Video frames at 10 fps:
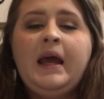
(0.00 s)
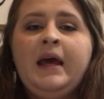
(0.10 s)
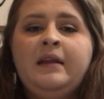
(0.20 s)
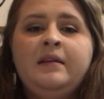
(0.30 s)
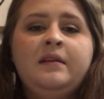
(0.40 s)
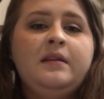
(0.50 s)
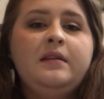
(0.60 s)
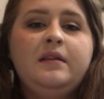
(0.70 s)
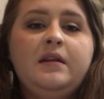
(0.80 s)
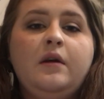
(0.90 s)
And
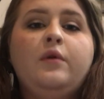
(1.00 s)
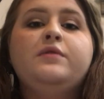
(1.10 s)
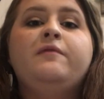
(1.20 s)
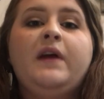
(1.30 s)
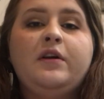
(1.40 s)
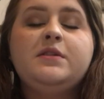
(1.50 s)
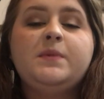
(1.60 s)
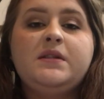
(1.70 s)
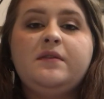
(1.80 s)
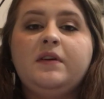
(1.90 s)
there were very
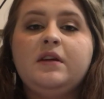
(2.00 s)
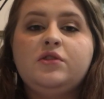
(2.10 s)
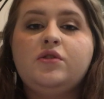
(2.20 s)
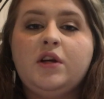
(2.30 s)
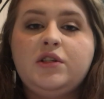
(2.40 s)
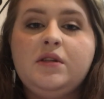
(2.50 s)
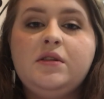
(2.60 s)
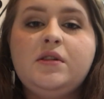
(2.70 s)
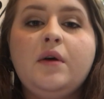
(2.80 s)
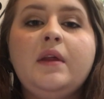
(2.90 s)
specific
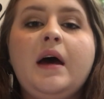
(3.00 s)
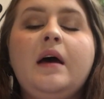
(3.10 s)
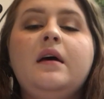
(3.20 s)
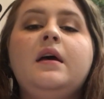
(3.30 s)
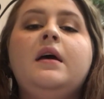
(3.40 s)
instructions so that